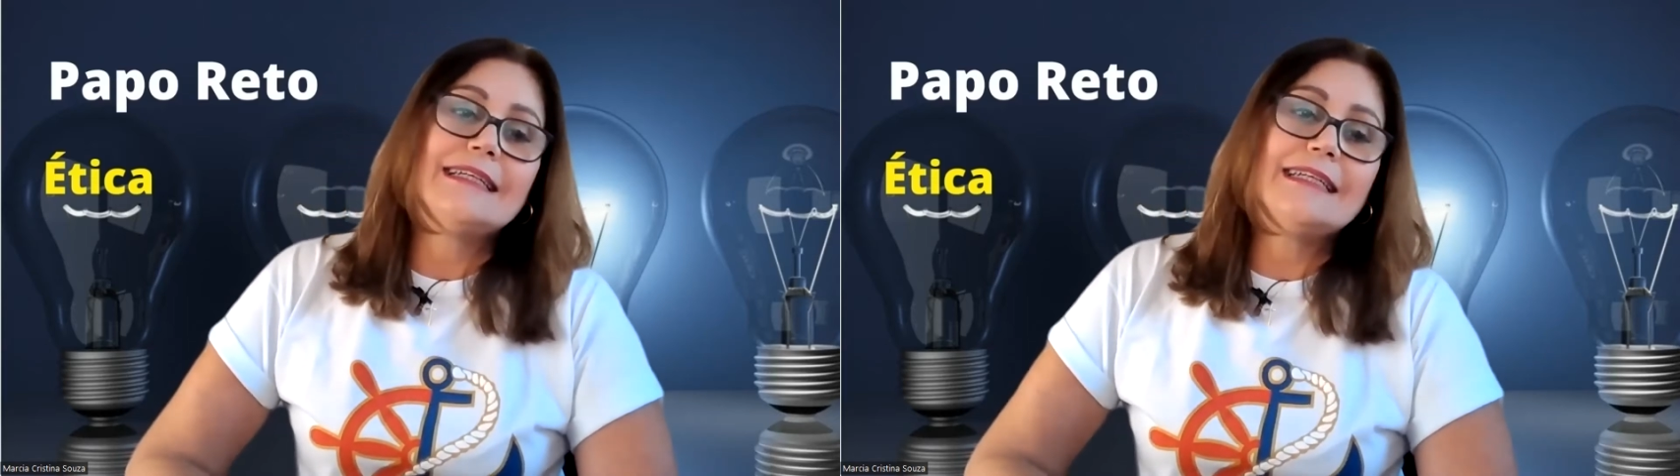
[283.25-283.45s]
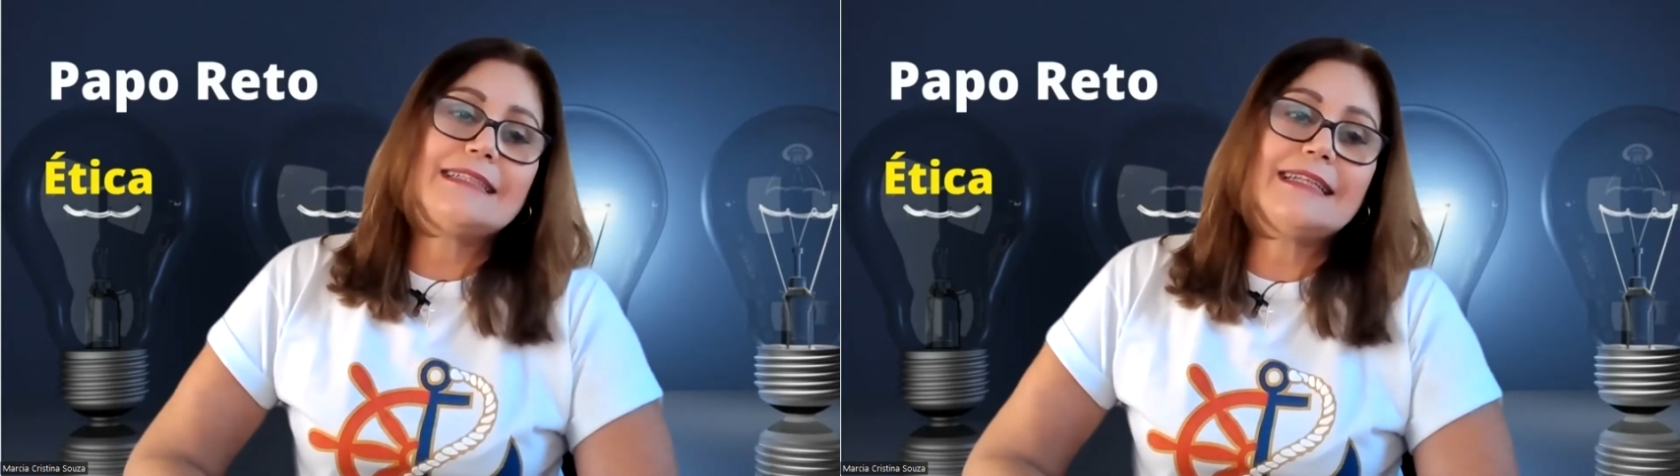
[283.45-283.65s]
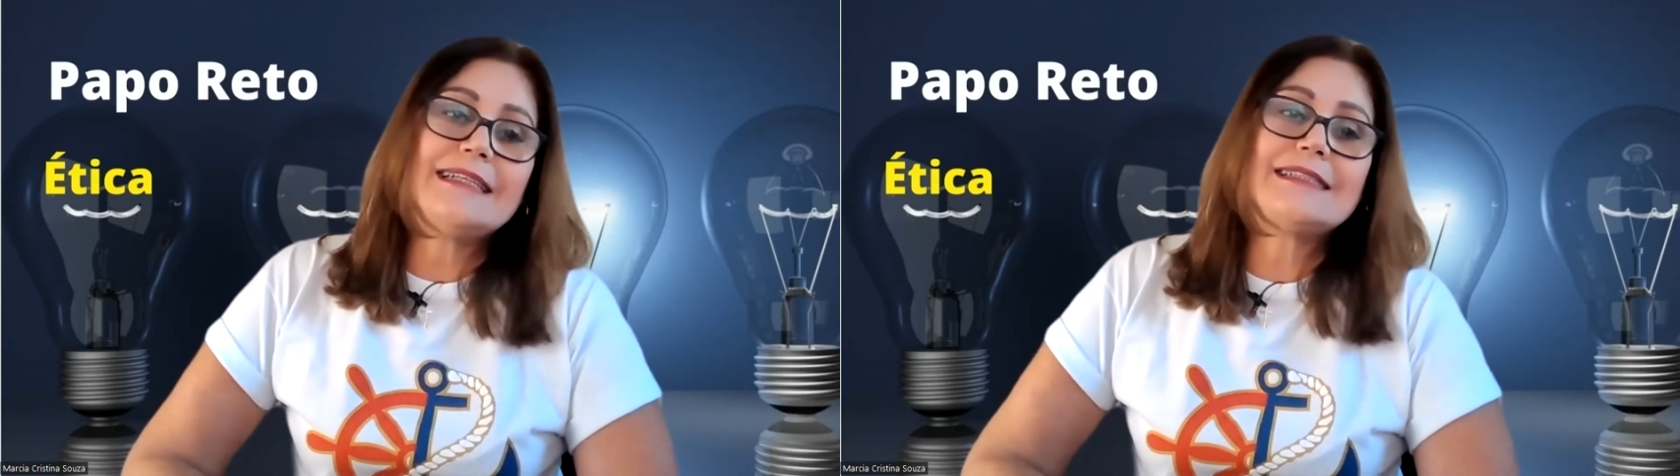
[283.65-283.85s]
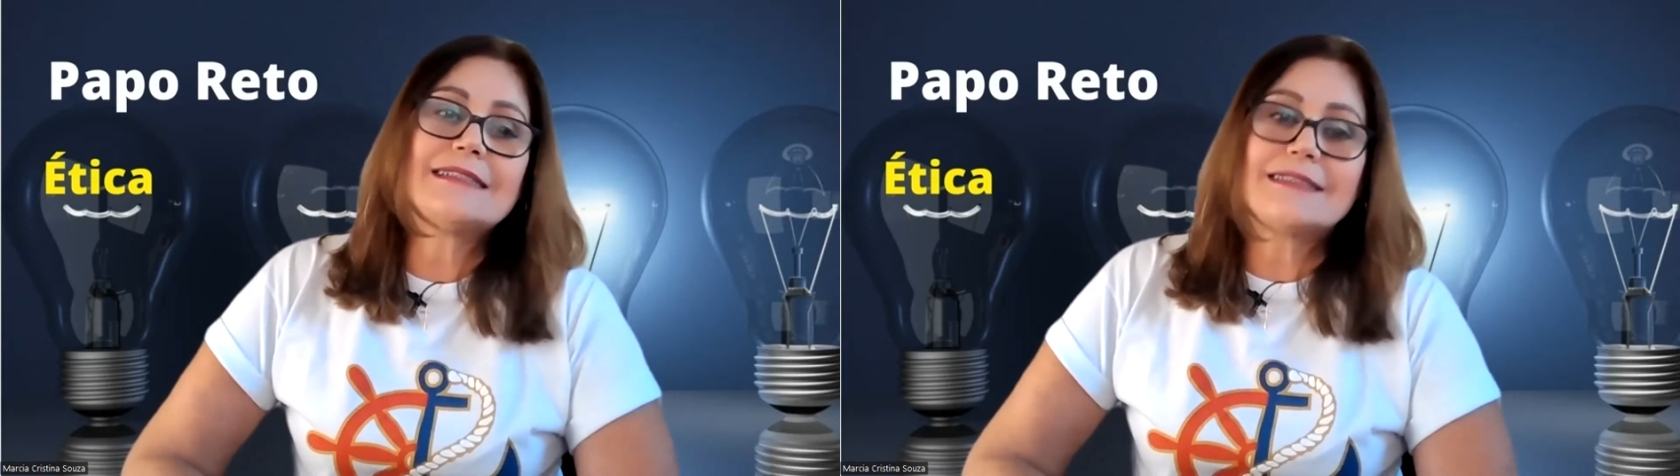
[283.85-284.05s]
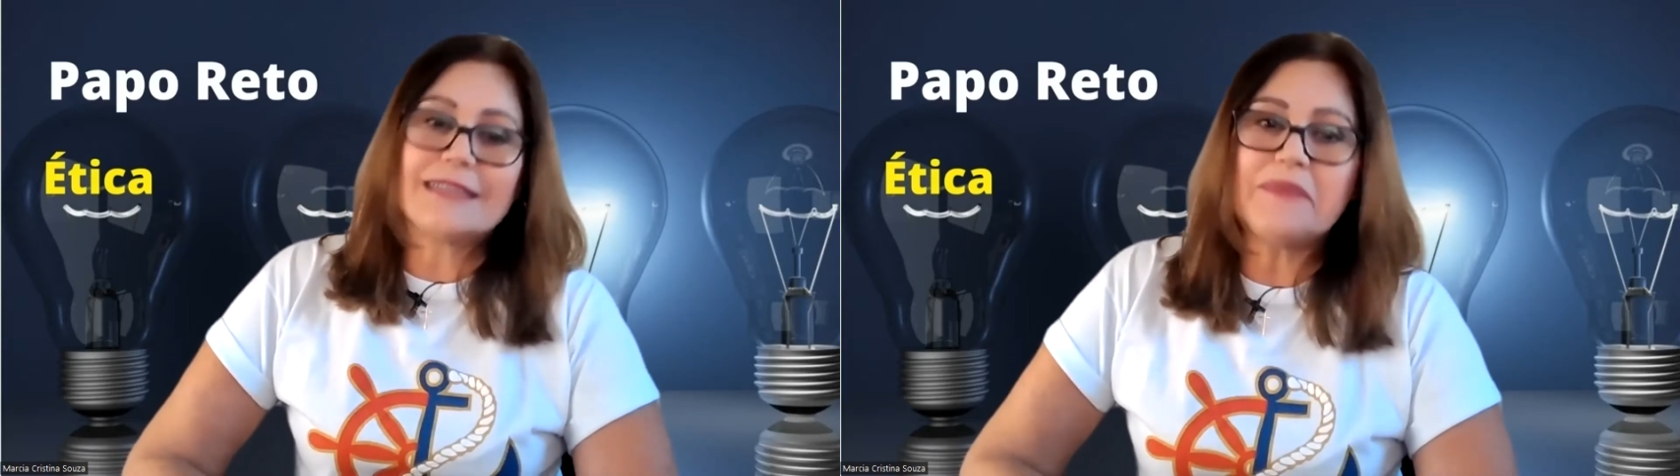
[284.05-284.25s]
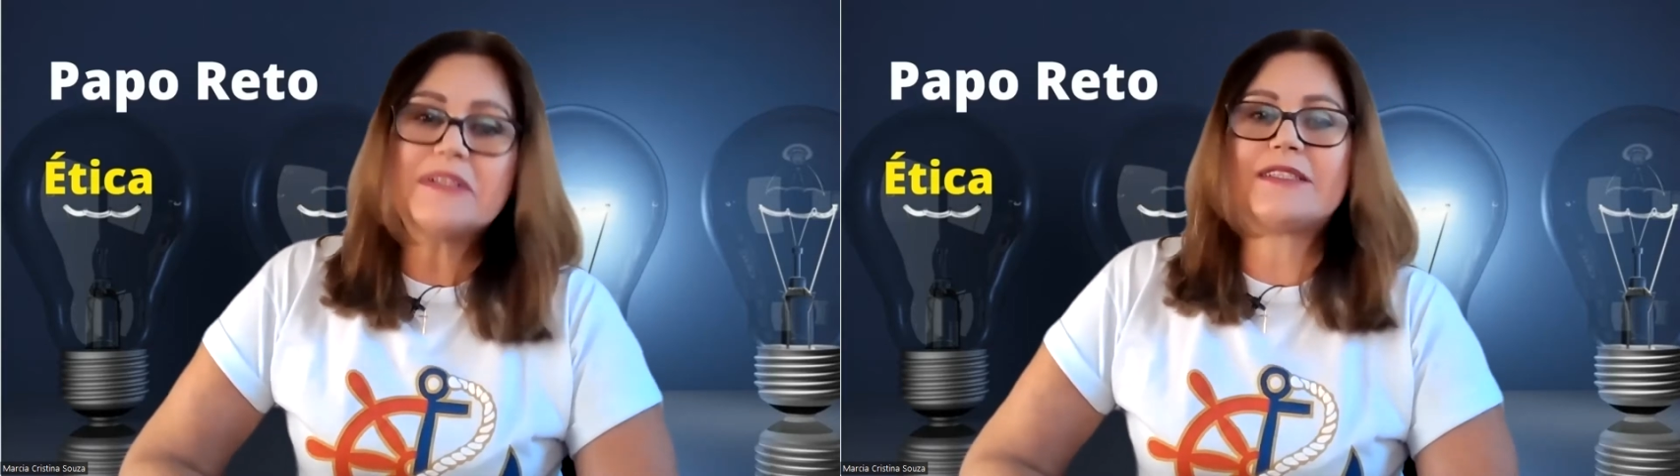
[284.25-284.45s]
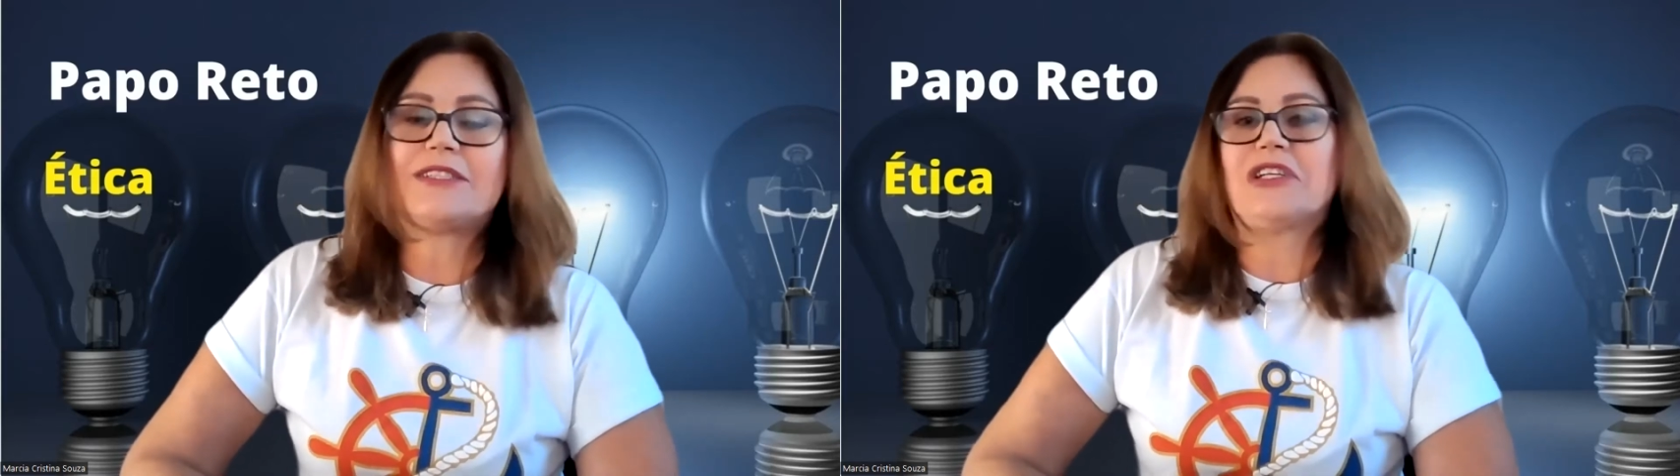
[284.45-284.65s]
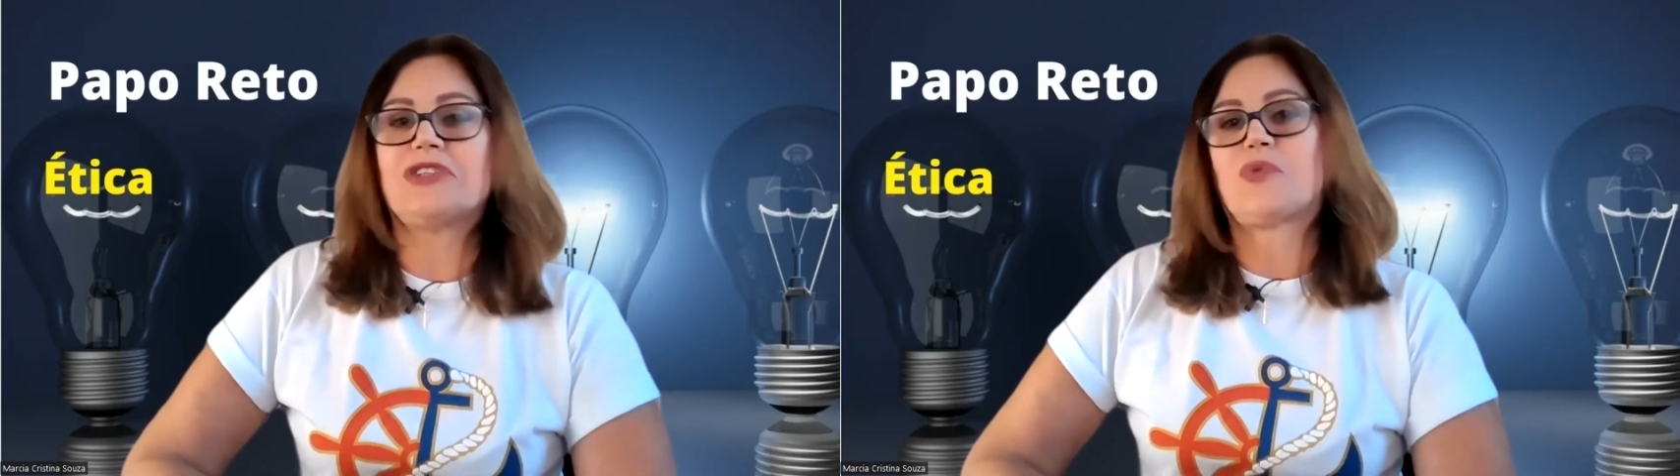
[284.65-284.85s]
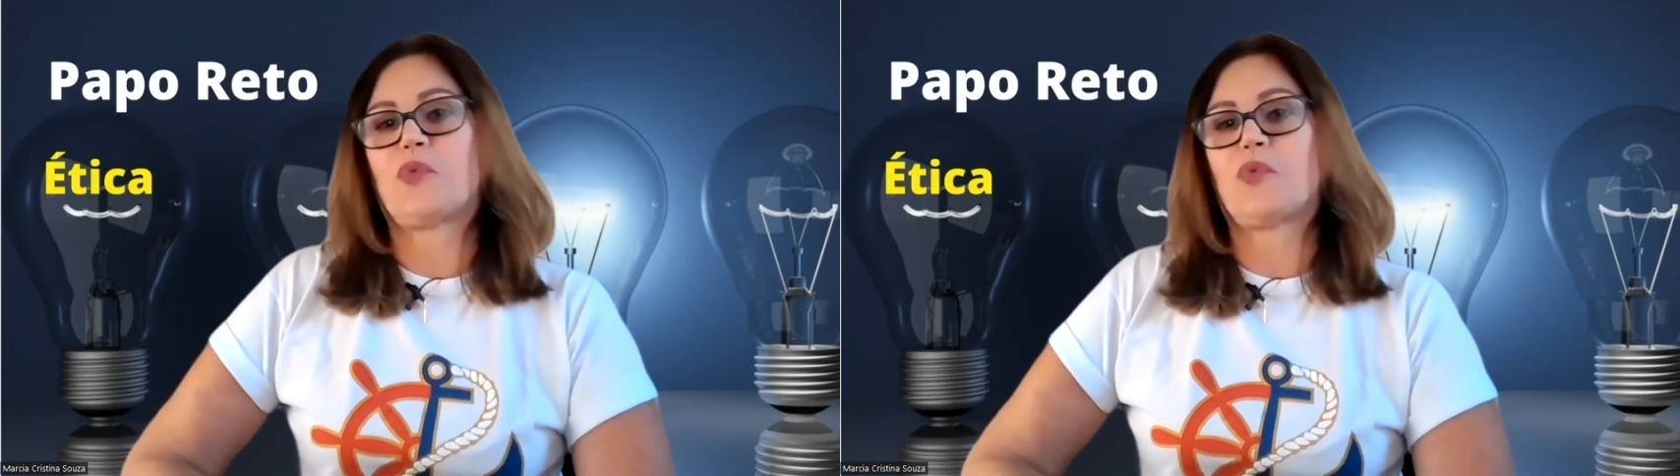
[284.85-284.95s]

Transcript: It is interesting